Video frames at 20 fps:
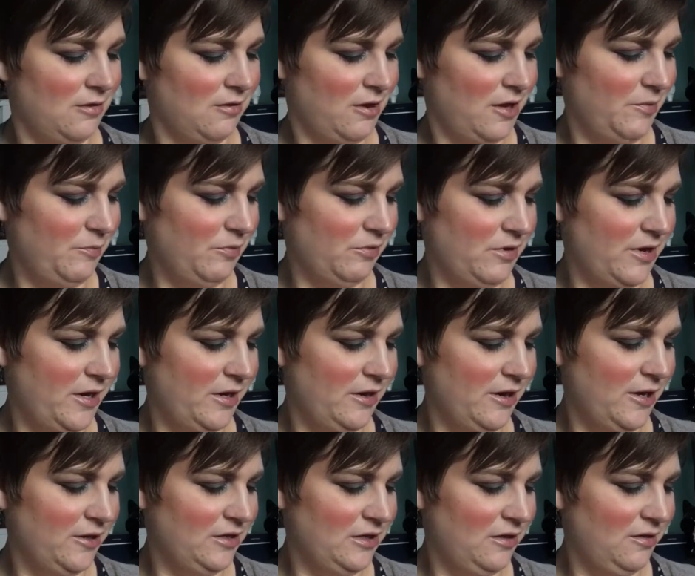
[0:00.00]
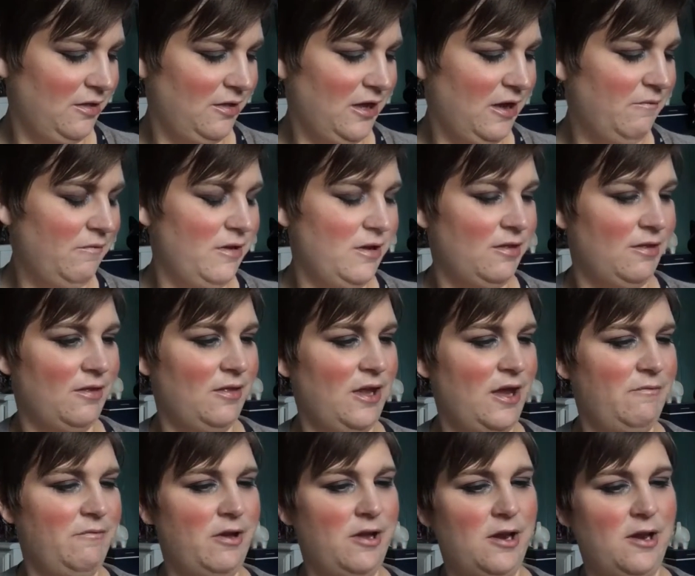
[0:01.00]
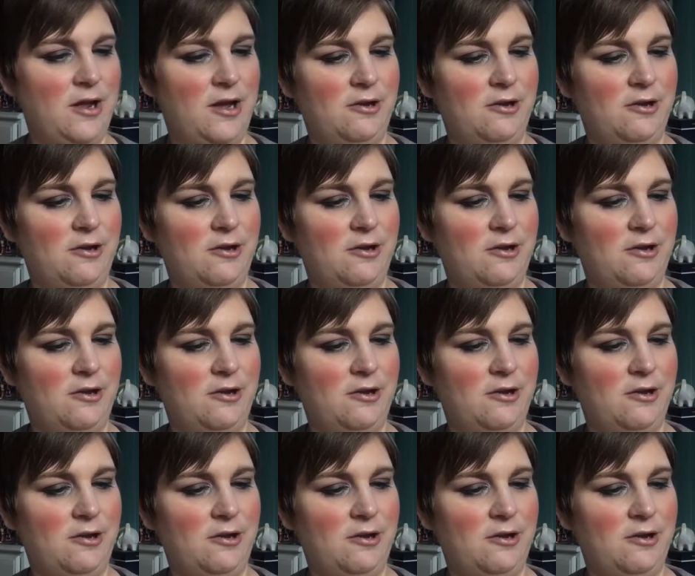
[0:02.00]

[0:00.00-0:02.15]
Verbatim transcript: copyright 1977.